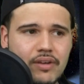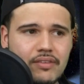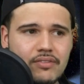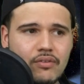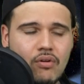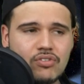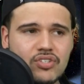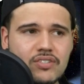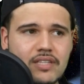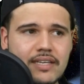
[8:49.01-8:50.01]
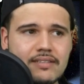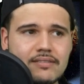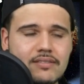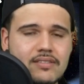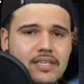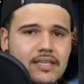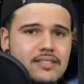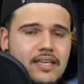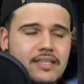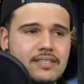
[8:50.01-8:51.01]
I think they're all just like
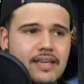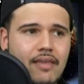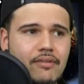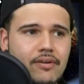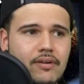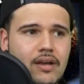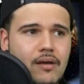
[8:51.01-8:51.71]
singing together.